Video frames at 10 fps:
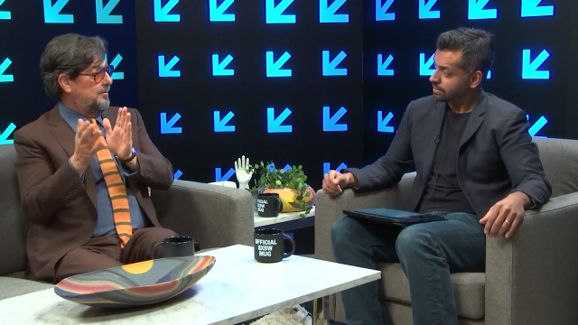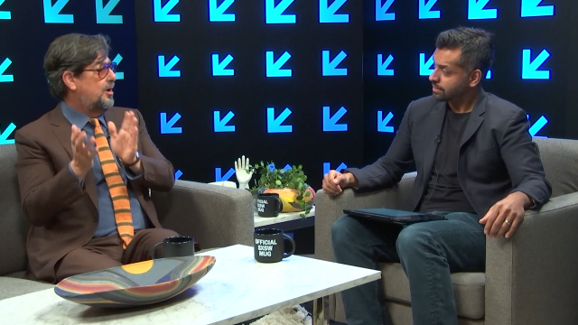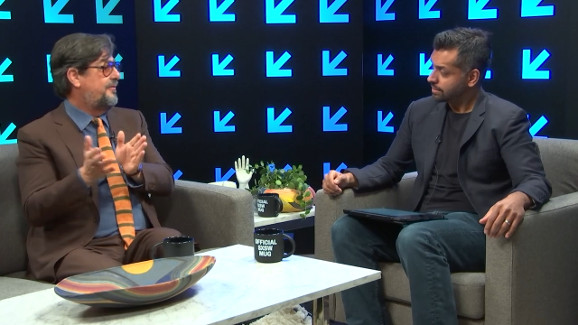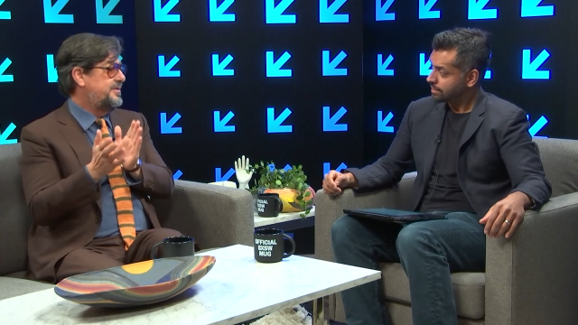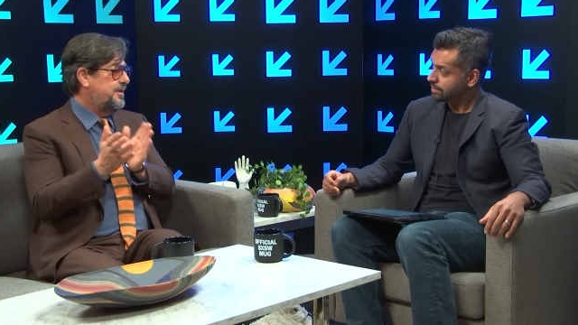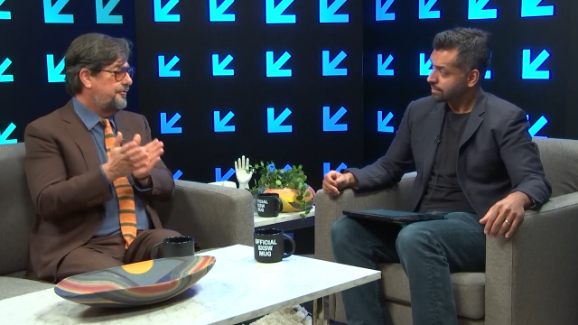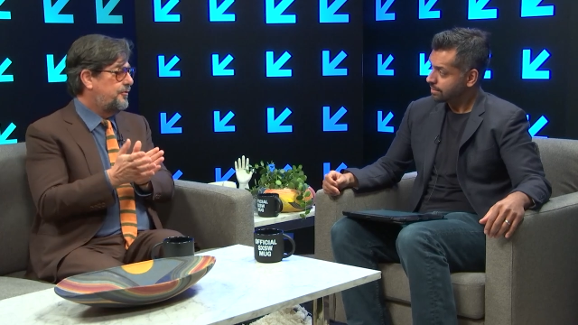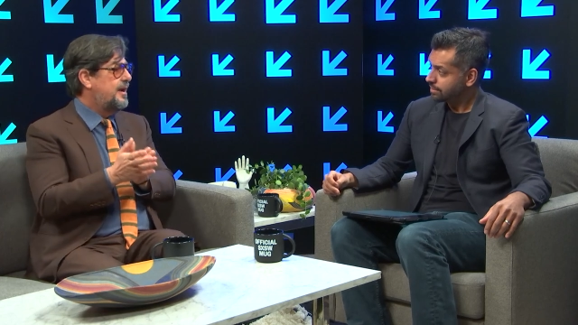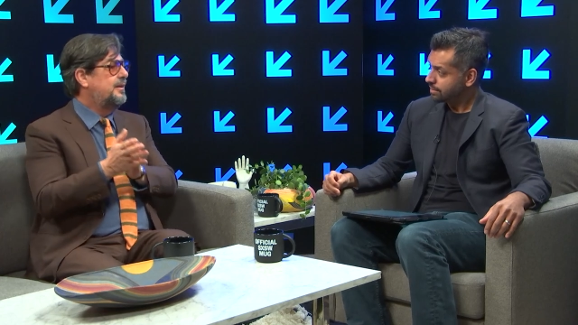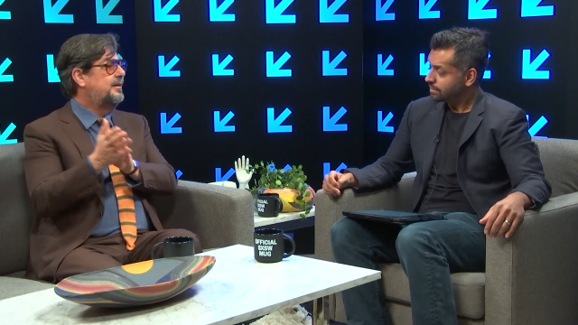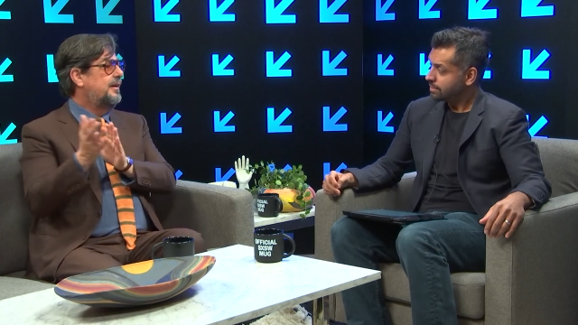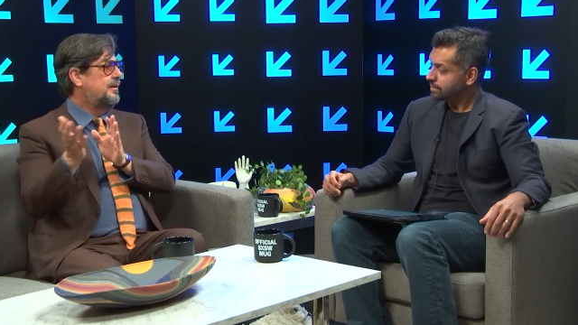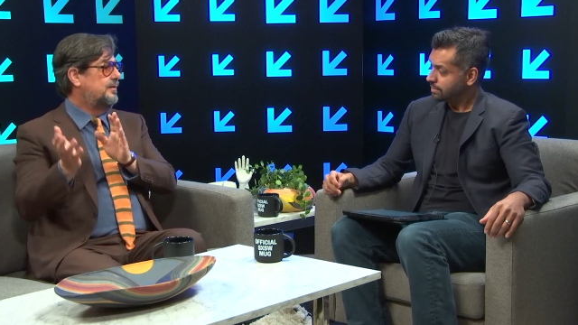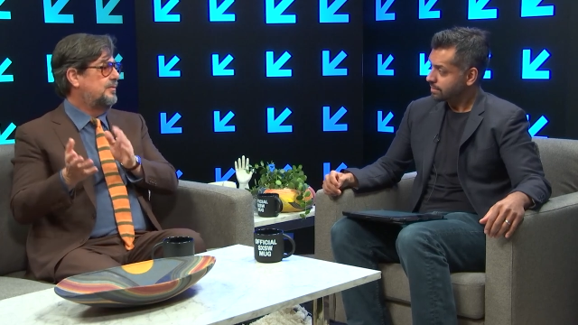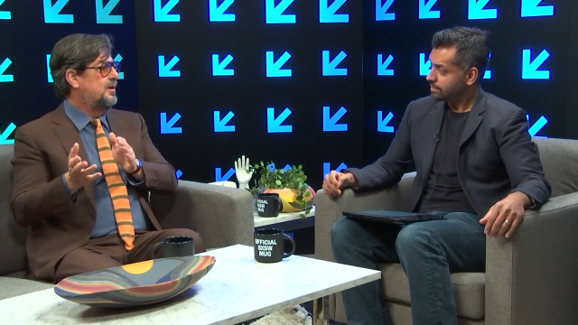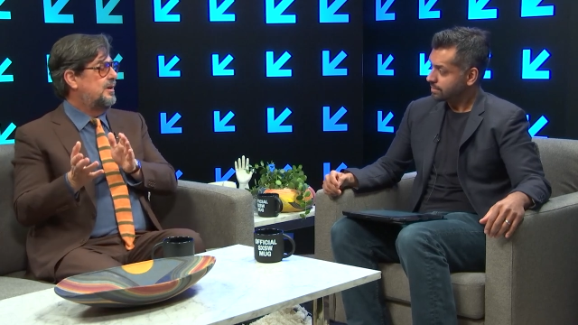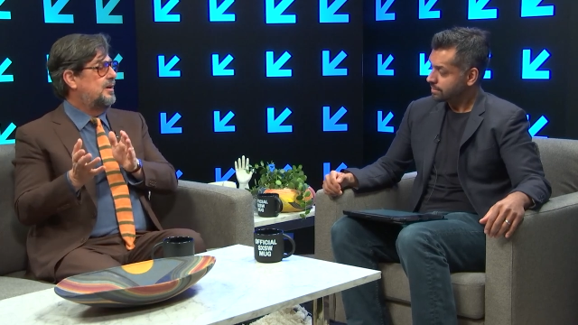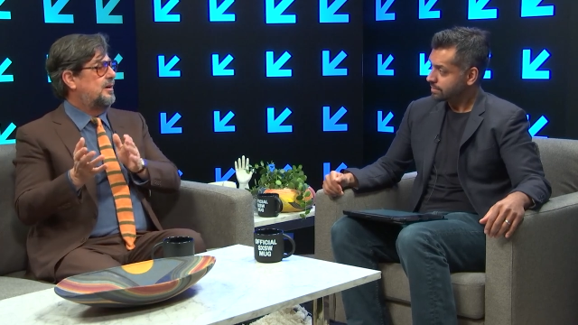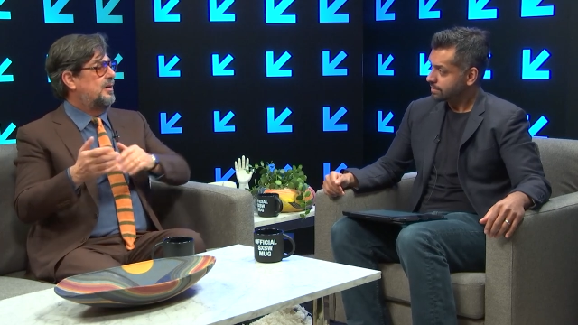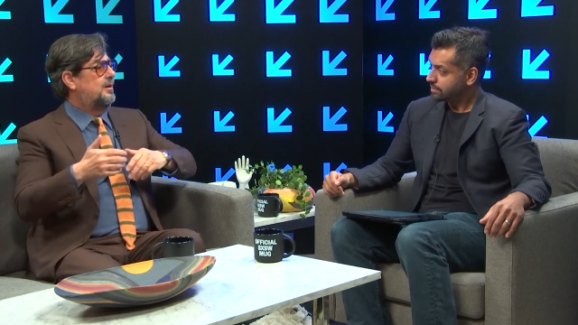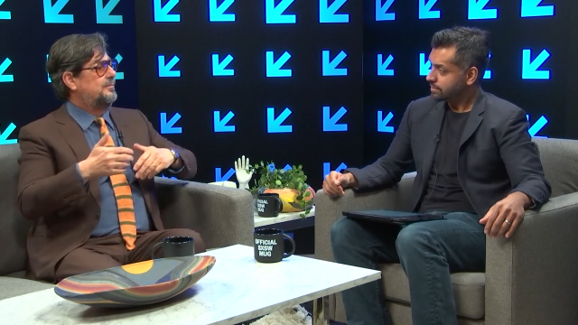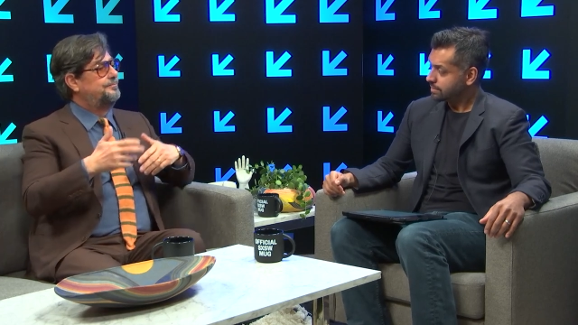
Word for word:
Speaker 1: obviously a friend and a, uh,